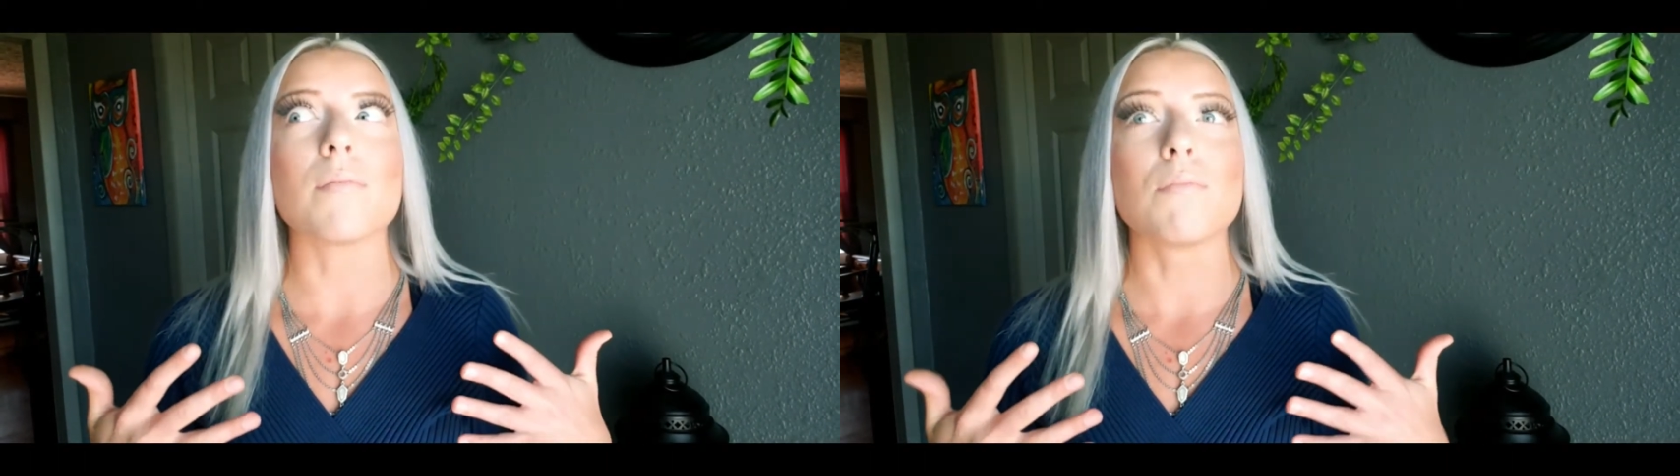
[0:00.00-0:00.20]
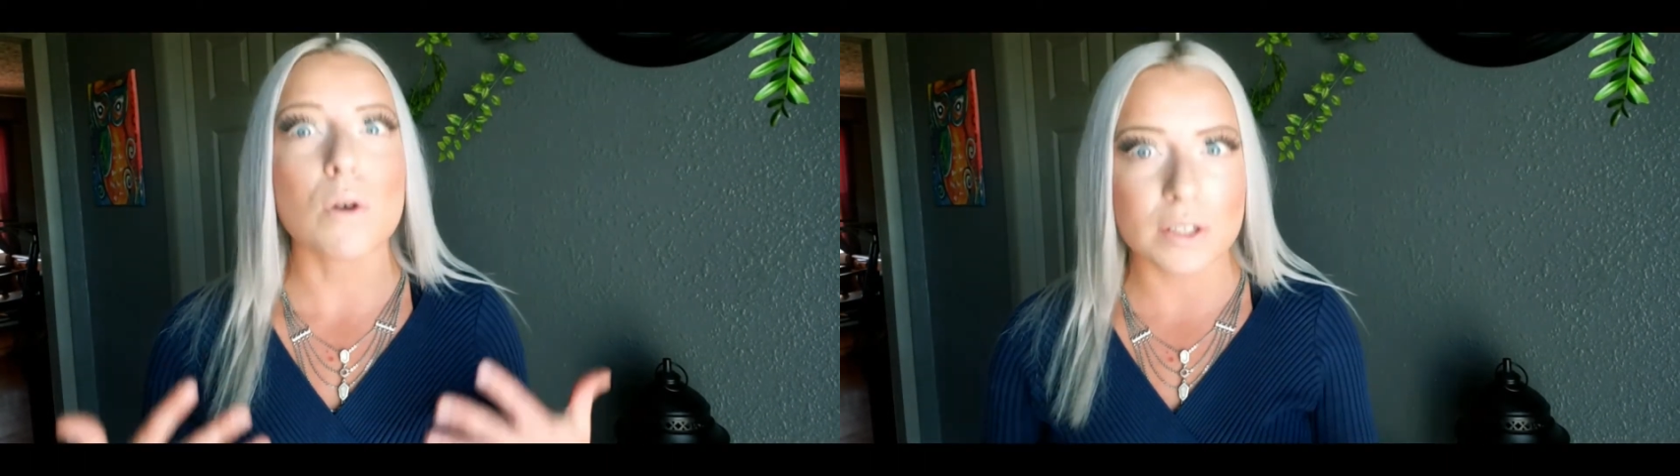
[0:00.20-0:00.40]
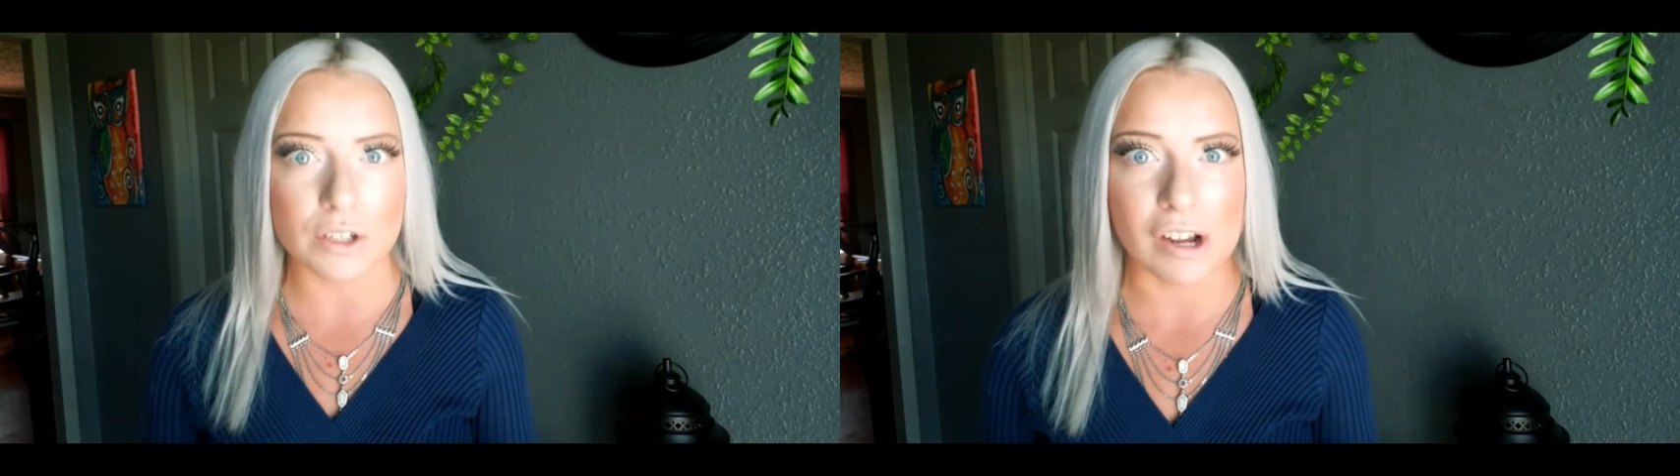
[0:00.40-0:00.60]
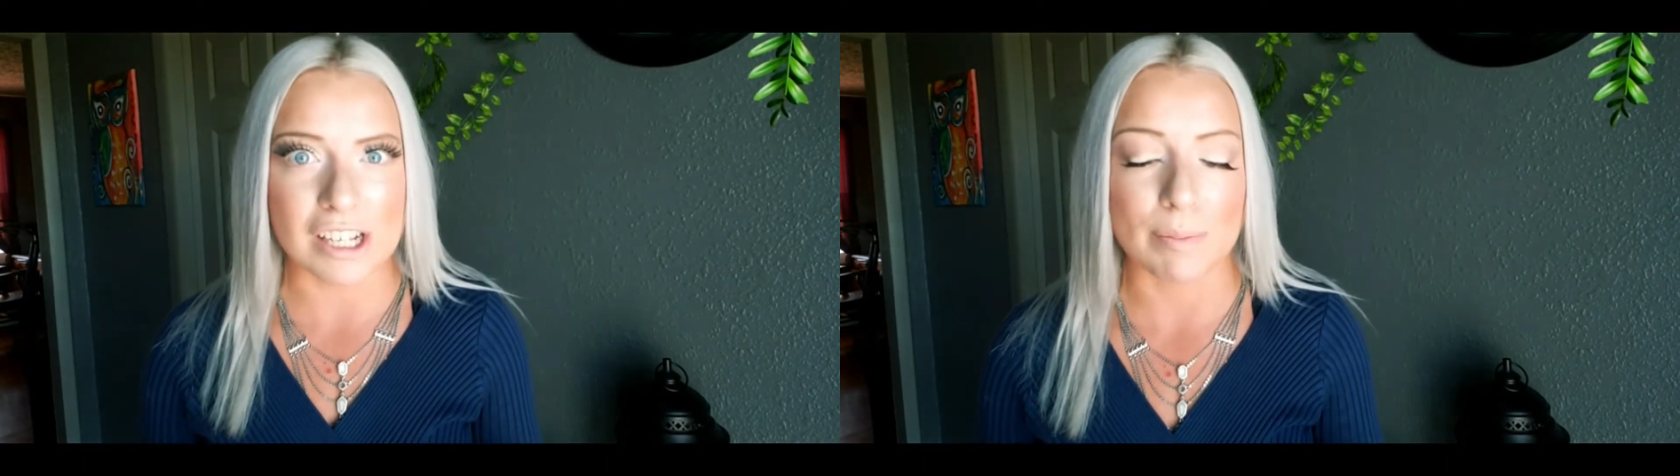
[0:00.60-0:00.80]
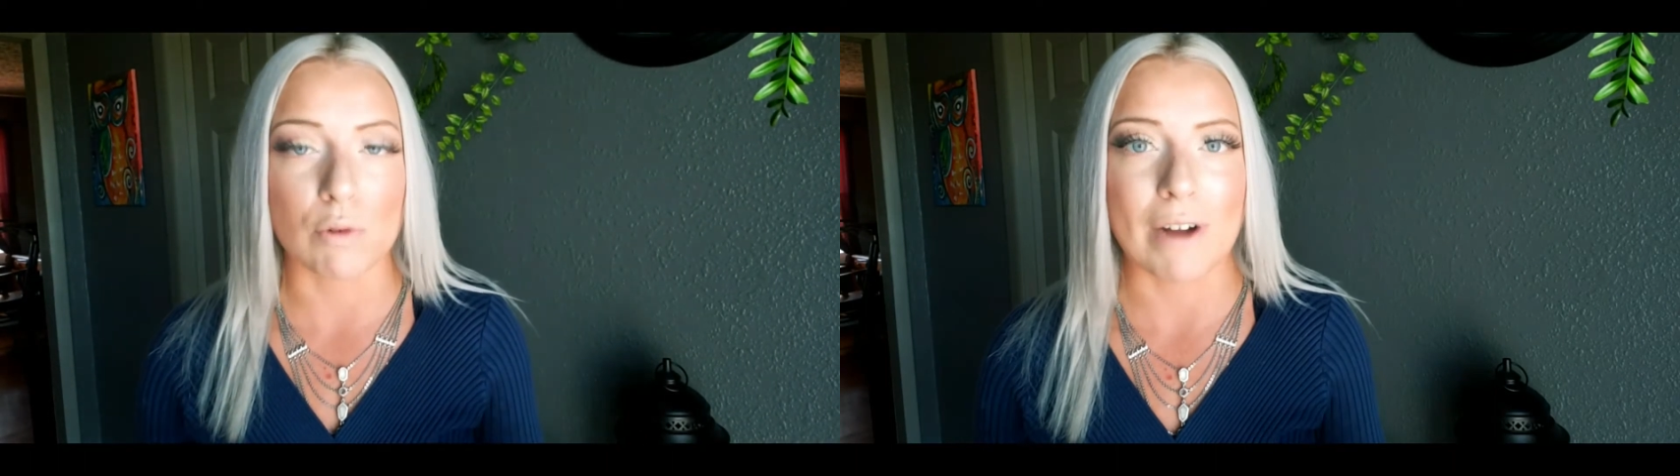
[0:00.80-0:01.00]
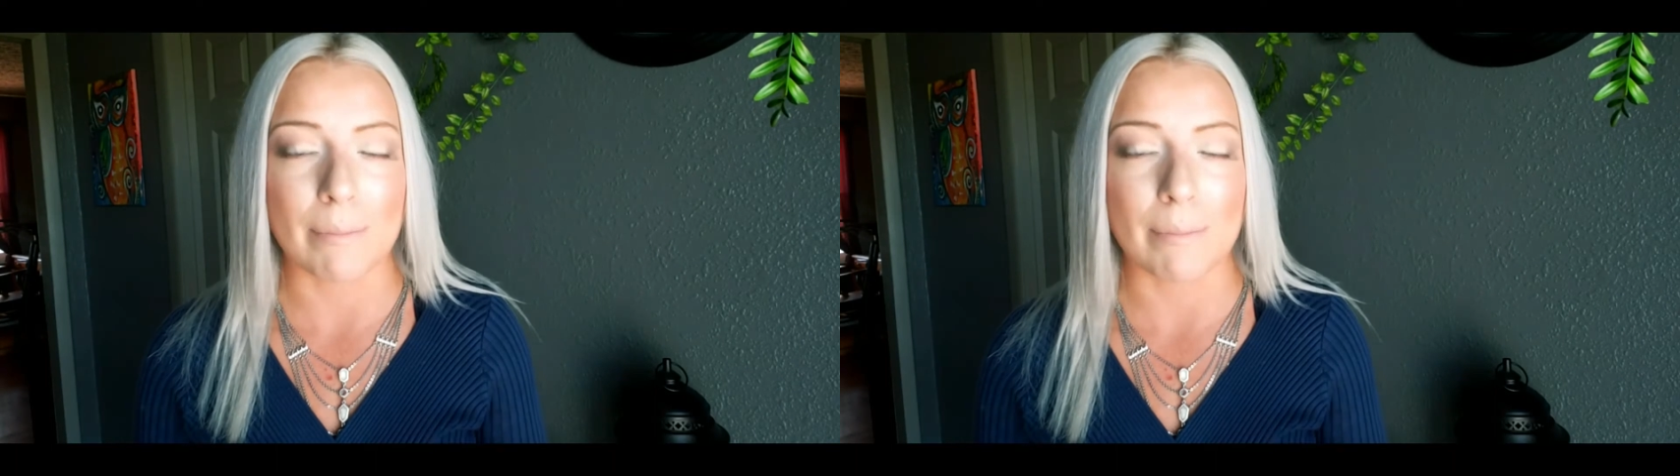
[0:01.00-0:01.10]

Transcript: most suggestible right